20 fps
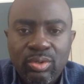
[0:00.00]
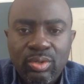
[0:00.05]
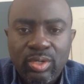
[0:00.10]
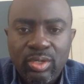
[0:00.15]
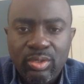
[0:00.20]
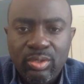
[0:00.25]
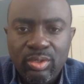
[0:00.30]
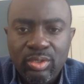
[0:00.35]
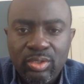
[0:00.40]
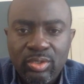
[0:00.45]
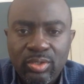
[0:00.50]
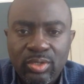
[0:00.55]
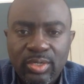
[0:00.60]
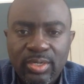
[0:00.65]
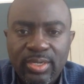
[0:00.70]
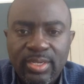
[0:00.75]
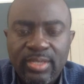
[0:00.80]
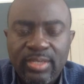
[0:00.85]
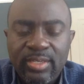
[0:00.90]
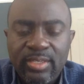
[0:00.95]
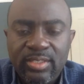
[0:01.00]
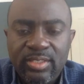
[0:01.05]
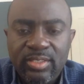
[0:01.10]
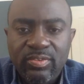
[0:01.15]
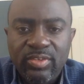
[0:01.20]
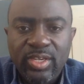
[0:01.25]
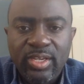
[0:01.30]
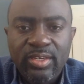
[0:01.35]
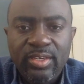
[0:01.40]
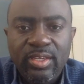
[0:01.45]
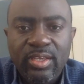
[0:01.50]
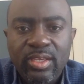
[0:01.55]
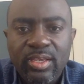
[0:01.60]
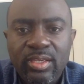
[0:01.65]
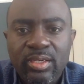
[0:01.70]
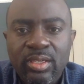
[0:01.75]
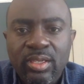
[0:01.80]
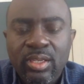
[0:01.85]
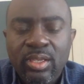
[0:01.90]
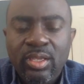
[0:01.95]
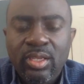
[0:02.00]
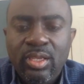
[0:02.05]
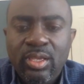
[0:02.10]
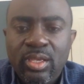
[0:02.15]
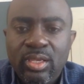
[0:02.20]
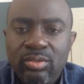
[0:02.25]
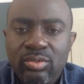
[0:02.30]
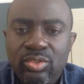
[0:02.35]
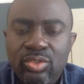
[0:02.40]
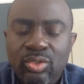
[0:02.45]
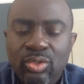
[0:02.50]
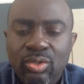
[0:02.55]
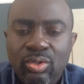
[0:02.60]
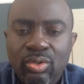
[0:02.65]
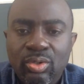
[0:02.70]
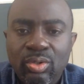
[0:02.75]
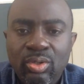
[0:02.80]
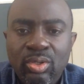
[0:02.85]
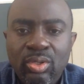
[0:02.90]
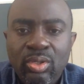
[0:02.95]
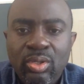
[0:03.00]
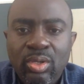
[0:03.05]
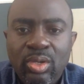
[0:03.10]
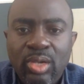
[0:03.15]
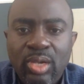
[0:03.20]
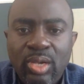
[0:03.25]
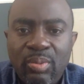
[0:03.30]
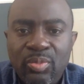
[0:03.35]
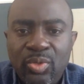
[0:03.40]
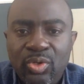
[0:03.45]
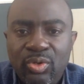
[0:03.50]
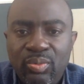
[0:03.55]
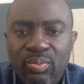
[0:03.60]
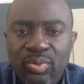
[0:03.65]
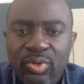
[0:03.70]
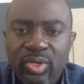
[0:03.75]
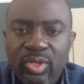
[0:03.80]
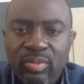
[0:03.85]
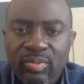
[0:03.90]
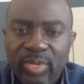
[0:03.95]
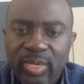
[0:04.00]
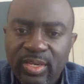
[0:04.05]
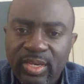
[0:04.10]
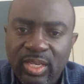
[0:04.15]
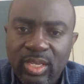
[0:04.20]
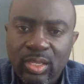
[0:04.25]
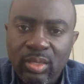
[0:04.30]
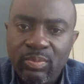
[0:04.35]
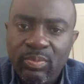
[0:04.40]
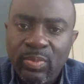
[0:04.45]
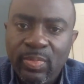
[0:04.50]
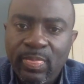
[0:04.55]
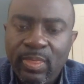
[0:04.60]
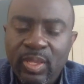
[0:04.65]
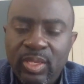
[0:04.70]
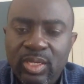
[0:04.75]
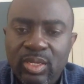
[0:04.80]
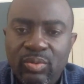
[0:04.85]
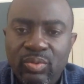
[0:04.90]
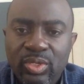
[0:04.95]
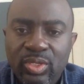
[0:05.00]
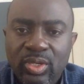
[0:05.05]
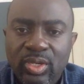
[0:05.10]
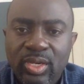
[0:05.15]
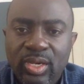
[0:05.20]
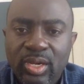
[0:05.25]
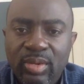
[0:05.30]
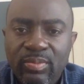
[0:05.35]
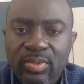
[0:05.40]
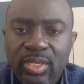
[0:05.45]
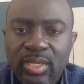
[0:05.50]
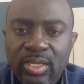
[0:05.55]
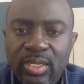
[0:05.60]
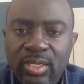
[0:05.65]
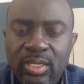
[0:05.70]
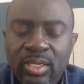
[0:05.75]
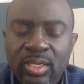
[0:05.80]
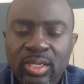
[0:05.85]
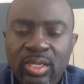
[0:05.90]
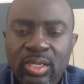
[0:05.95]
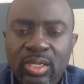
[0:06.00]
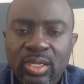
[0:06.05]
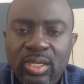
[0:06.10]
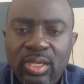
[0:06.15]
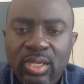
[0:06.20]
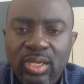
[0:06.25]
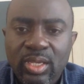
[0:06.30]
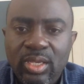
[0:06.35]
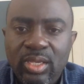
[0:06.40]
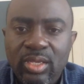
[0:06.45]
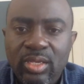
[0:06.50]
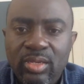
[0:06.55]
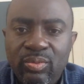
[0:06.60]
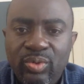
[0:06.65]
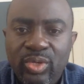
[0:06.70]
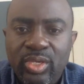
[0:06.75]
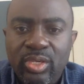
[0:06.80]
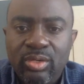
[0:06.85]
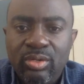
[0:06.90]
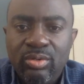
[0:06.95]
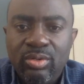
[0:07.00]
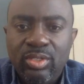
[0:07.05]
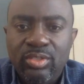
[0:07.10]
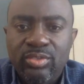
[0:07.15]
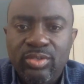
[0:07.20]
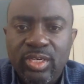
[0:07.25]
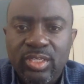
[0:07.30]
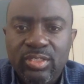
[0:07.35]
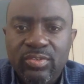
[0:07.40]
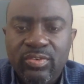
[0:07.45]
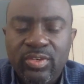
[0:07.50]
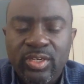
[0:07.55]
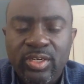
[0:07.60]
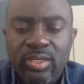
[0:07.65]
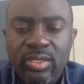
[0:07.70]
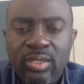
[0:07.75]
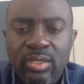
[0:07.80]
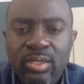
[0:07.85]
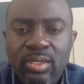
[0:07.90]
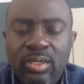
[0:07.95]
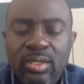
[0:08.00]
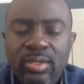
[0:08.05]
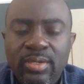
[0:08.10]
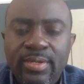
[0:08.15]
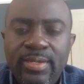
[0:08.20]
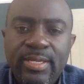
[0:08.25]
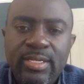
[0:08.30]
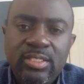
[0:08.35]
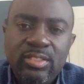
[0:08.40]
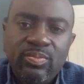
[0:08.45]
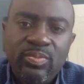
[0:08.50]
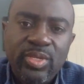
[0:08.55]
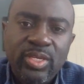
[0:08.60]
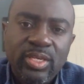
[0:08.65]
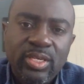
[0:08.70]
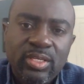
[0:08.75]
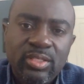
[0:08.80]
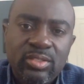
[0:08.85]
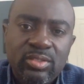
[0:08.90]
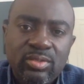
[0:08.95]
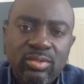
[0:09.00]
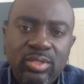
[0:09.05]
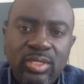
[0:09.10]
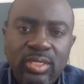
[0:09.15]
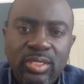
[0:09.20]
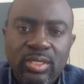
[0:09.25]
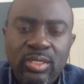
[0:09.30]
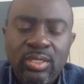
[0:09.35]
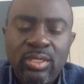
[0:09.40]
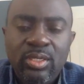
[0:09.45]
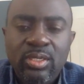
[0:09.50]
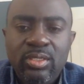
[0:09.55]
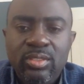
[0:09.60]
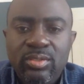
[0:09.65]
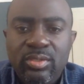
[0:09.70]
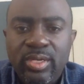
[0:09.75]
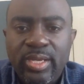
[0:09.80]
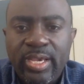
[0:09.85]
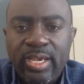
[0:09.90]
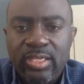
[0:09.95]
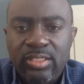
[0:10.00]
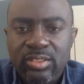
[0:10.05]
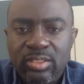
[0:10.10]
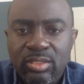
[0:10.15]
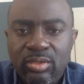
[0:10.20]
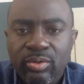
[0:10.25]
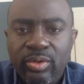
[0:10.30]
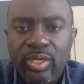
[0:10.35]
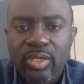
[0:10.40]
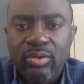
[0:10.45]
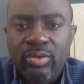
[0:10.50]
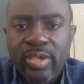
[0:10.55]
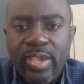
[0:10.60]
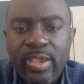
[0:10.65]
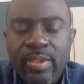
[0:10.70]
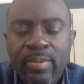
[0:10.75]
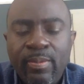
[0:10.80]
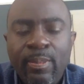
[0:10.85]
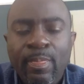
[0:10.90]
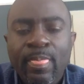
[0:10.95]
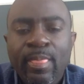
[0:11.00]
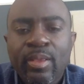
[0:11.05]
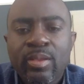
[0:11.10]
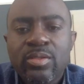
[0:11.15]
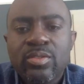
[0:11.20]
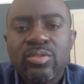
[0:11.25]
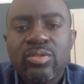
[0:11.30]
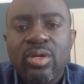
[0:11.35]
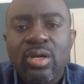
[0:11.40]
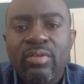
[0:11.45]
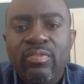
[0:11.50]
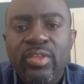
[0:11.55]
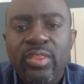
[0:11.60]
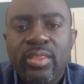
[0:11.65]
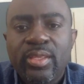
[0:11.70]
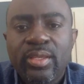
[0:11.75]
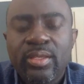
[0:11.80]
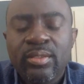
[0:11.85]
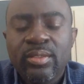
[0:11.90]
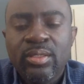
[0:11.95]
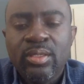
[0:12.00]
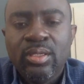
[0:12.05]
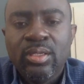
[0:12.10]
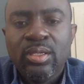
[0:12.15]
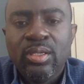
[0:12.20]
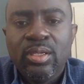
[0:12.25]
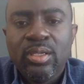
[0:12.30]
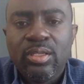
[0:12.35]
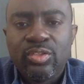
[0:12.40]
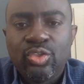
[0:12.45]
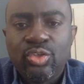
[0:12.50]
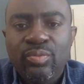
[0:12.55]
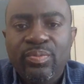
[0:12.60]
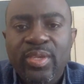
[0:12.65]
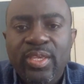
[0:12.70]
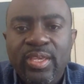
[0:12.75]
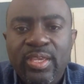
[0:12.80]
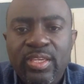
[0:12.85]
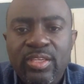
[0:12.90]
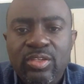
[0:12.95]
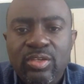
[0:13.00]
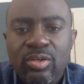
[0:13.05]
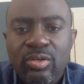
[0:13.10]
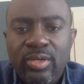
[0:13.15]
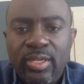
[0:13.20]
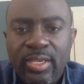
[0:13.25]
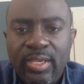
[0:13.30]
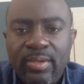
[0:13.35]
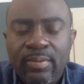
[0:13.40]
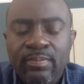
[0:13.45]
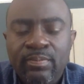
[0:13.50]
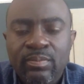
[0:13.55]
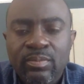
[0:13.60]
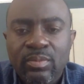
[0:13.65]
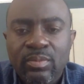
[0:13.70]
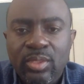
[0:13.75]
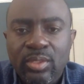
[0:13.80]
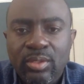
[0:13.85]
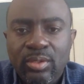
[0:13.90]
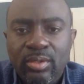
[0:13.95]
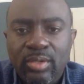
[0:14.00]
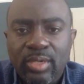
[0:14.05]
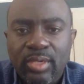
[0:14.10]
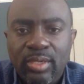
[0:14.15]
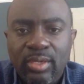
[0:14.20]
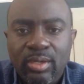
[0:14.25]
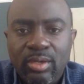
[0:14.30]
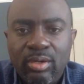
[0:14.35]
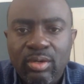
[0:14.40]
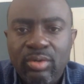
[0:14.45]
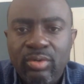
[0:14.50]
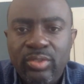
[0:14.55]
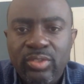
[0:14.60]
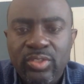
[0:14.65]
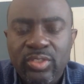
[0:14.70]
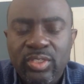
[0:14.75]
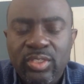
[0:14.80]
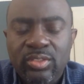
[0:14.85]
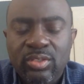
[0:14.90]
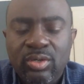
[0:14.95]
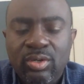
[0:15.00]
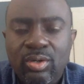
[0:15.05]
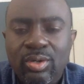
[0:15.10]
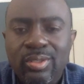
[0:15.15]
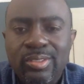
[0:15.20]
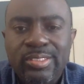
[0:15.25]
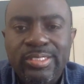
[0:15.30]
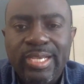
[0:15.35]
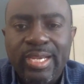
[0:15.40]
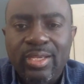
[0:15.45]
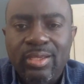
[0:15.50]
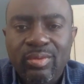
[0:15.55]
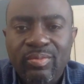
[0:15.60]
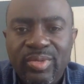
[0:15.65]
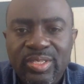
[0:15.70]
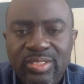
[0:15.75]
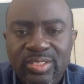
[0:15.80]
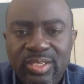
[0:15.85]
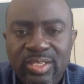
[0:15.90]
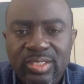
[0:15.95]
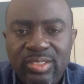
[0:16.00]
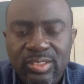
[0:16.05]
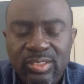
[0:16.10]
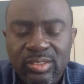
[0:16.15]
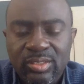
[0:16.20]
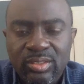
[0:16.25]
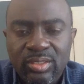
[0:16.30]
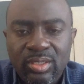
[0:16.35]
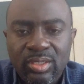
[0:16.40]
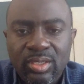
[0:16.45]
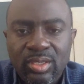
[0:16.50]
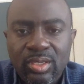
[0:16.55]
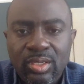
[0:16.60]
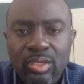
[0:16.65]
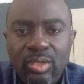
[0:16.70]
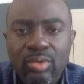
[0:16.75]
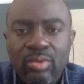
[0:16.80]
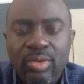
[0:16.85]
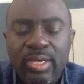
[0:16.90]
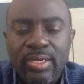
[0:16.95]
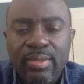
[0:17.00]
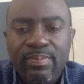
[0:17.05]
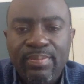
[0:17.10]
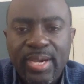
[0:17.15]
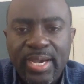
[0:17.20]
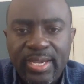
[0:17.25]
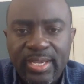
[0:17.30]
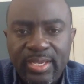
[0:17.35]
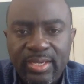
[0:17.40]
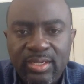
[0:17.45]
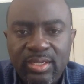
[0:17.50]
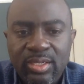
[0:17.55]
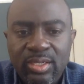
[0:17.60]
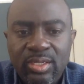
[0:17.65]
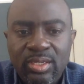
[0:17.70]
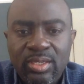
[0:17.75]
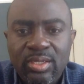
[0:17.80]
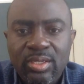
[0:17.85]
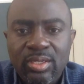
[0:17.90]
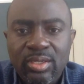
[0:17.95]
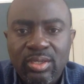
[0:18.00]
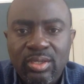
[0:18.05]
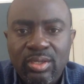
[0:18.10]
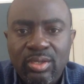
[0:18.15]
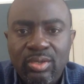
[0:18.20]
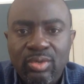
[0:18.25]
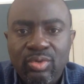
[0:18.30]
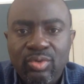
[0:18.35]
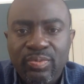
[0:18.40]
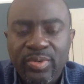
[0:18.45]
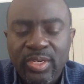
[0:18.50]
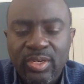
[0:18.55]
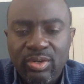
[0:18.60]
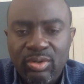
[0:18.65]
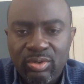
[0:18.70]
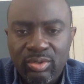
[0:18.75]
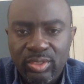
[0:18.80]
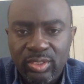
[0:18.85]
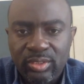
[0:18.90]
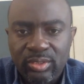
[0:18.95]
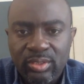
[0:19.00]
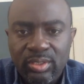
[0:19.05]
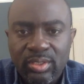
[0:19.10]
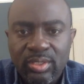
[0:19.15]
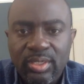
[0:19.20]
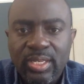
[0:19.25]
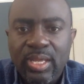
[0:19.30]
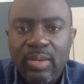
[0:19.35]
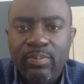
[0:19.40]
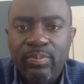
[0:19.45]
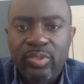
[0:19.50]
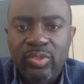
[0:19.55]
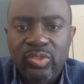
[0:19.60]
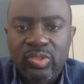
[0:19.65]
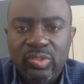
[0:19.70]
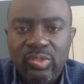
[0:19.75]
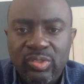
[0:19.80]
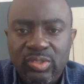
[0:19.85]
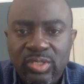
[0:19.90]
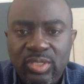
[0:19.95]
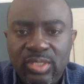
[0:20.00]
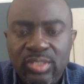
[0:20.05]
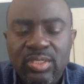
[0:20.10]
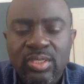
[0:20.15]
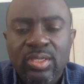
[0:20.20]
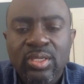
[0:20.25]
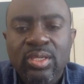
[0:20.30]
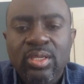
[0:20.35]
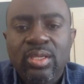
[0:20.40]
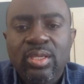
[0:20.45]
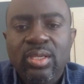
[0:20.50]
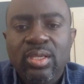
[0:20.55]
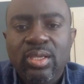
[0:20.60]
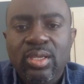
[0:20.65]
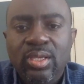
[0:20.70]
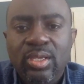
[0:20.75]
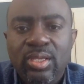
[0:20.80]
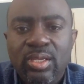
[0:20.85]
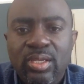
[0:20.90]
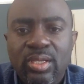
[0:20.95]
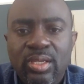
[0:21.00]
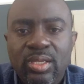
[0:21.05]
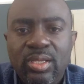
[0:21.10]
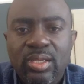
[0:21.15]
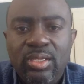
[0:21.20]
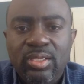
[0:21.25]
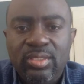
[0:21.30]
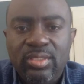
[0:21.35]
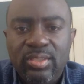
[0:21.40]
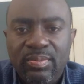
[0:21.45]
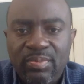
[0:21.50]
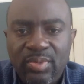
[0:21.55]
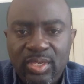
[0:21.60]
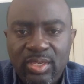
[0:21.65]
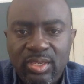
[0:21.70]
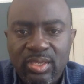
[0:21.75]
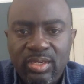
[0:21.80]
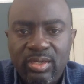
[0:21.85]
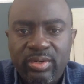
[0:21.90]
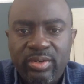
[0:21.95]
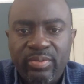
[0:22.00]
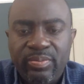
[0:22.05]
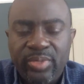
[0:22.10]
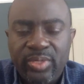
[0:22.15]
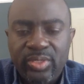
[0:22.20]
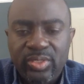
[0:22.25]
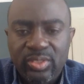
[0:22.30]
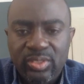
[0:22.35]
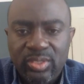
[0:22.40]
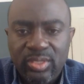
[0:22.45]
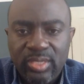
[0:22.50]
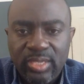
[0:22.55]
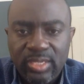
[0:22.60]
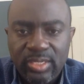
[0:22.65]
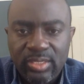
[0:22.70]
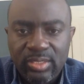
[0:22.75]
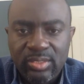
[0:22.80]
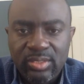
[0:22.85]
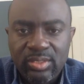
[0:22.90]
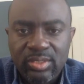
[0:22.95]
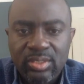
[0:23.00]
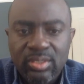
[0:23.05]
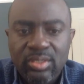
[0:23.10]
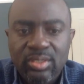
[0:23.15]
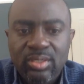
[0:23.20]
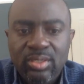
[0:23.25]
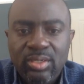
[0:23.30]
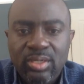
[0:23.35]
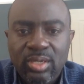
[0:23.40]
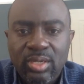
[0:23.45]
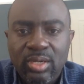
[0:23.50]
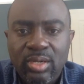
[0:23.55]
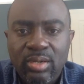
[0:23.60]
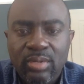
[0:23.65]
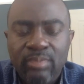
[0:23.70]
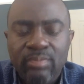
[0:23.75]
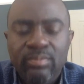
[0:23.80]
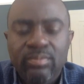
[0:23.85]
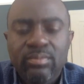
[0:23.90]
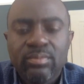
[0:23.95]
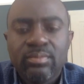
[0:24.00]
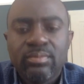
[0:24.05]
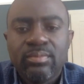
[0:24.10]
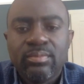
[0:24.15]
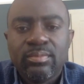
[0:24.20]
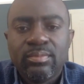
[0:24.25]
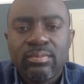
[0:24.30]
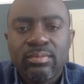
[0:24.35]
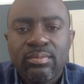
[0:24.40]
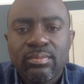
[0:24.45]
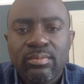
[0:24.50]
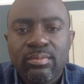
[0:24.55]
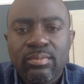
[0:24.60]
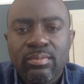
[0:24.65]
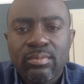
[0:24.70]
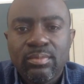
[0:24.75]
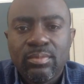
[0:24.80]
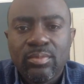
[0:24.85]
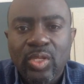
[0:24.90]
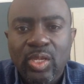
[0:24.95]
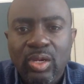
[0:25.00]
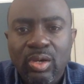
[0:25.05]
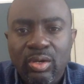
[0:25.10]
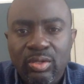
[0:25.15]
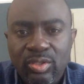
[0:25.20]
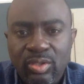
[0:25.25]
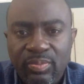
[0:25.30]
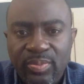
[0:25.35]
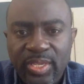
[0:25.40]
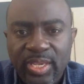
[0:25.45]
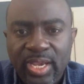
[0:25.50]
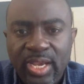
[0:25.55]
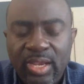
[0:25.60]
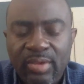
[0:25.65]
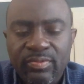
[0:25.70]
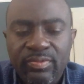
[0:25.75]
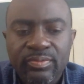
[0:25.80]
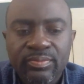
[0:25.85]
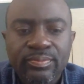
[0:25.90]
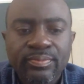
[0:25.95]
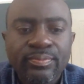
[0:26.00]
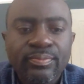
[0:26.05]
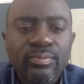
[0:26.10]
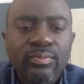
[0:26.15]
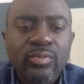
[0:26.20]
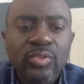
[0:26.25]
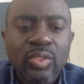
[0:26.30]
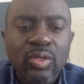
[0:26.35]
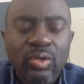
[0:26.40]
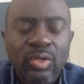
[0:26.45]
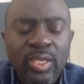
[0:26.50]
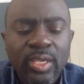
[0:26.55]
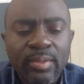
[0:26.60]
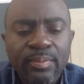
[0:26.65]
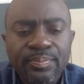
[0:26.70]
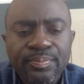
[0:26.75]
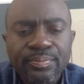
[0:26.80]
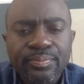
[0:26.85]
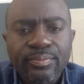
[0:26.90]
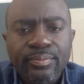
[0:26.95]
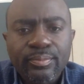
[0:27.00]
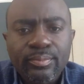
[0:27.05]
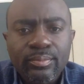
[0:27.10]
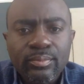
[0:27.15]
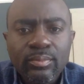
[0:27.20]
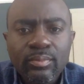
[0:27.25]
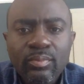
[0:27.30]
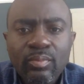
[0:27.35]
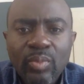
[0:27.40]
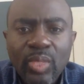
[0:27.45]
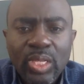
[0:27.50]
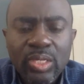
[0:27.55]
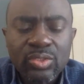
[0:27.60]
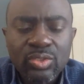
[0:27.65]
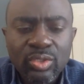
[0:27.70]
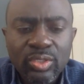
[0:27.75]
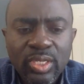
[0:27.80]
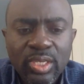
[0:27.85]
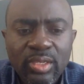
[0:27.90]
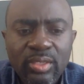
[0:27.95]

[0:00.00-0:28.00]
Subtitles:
unquote, you are not native Ghanaian, and so I'm going to put in my name, and then when you come there and we can do a transfer, that is BS to the highest degree. Okay, so everything should be in your name. Okay, all receipts, all documentation. You are the buyer, you will be the owner. That person is just an intermediary person that is on your behalf. Okay, so